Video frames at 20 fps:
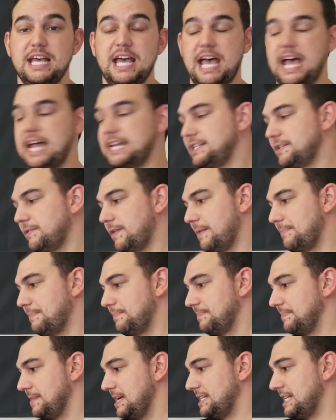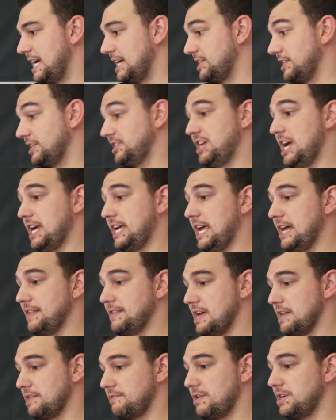And to actually check out the
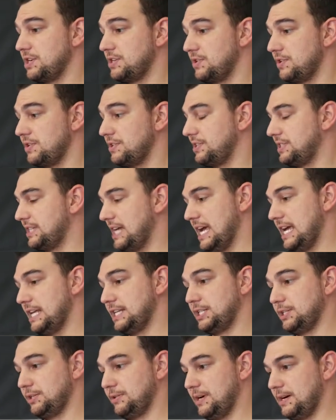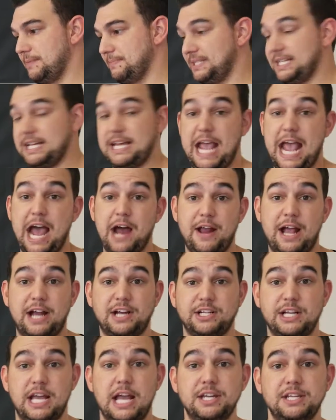other entrants and to see how to
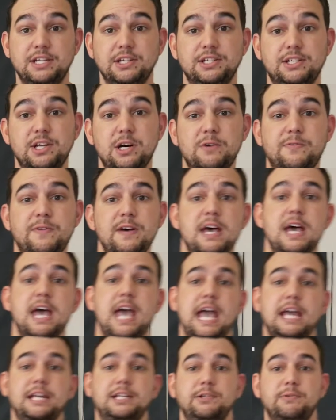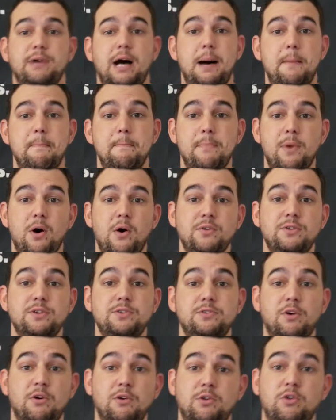actually enter yourself, head to
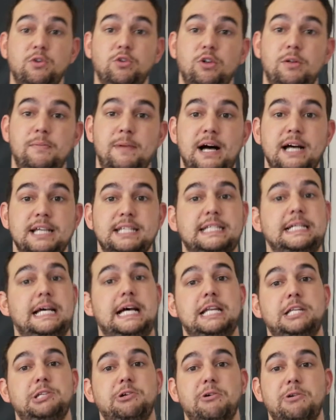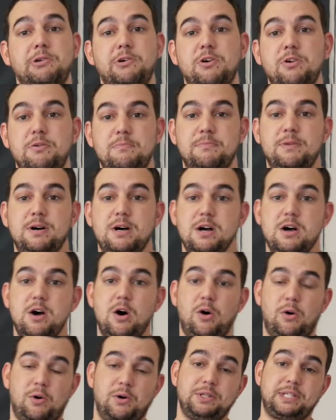mod.coolermaster.com.
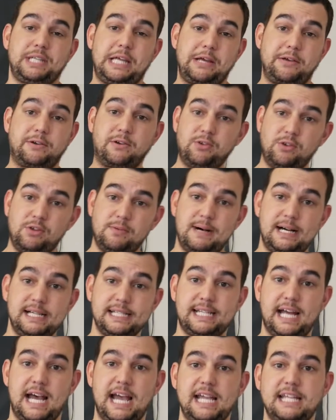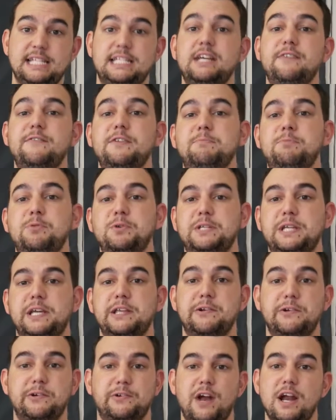Also, Cooler Master ANZ have put
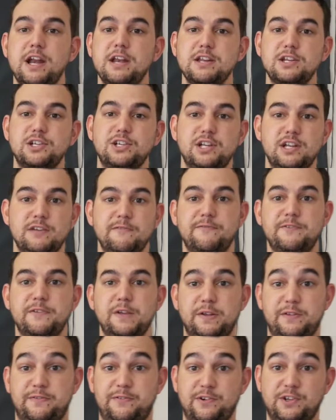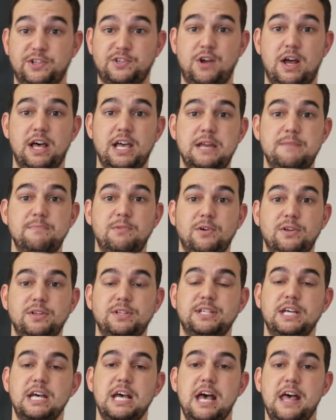together a great initiative for Australian
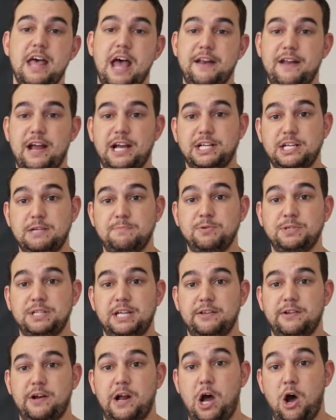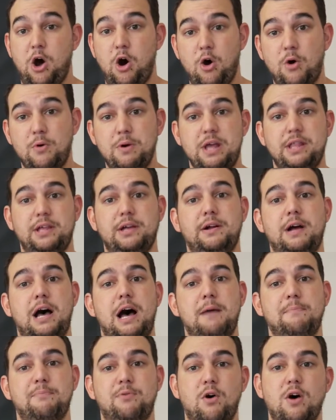modders and actually put together a whole
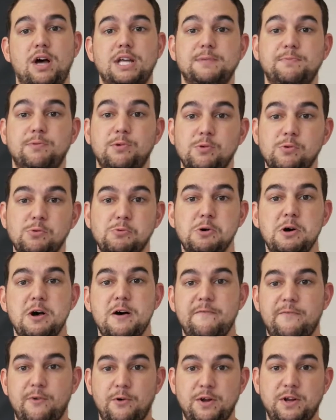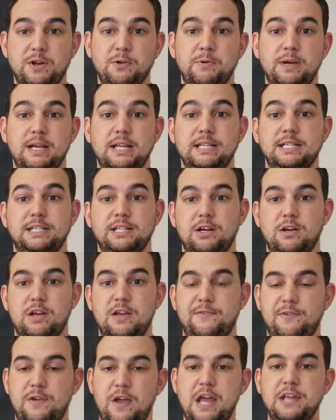nother prize pool for you to win. So
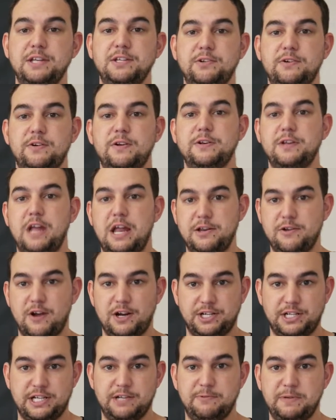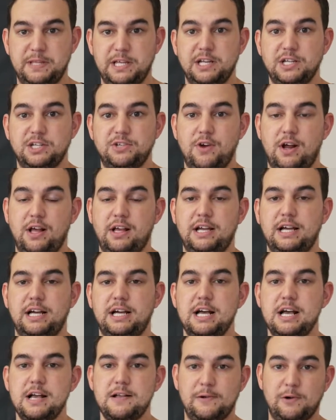if you enter and you're actually within Australia,
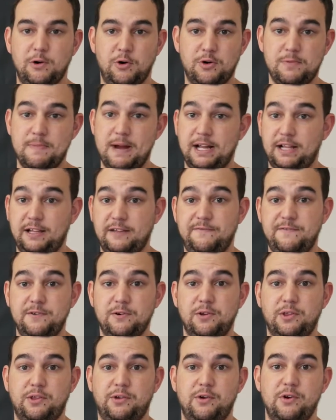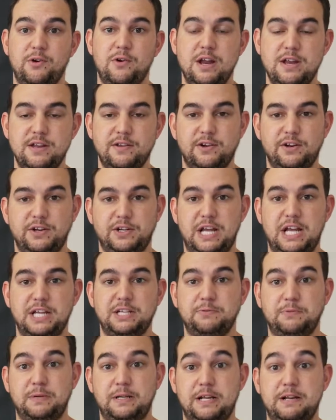it'll automatically filter through and you've got a chance
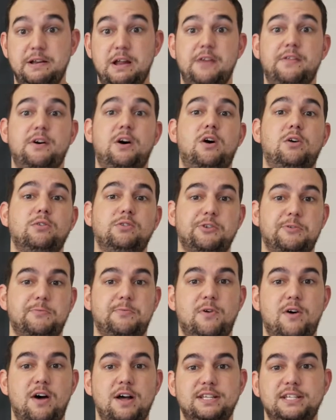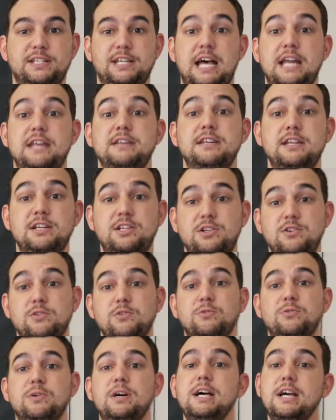to win another whole lot of prizes
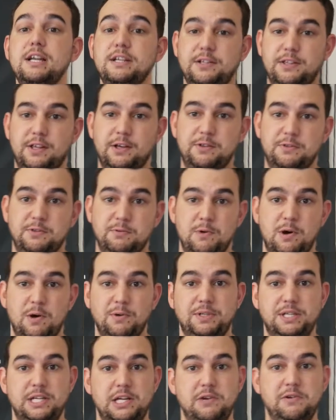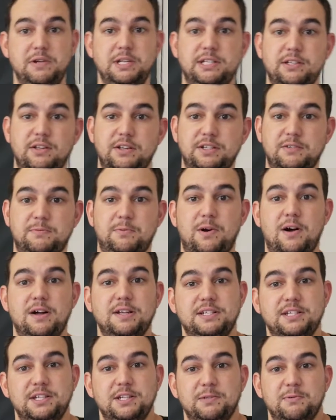additional to the World Series, lots of
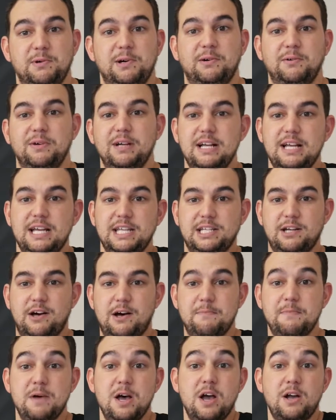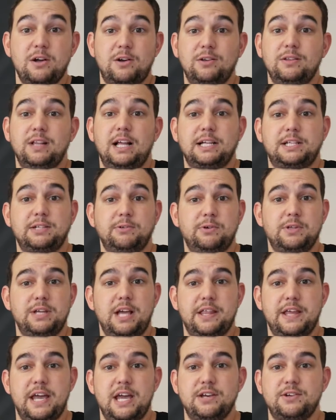prizes as well. So good luck to all the
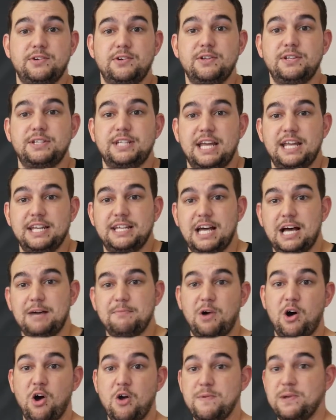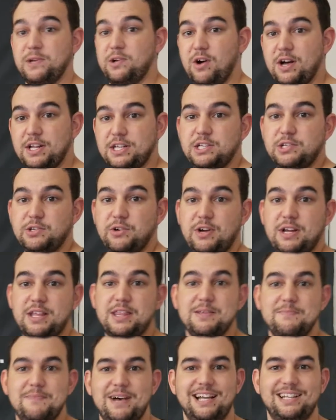other entrants, and I hope you guys enjoy
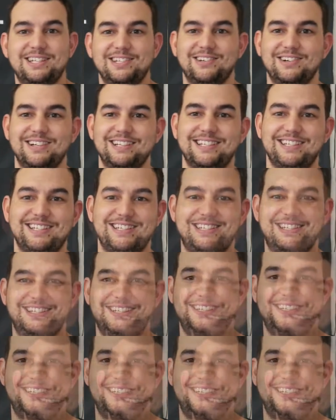the Mad Scientists.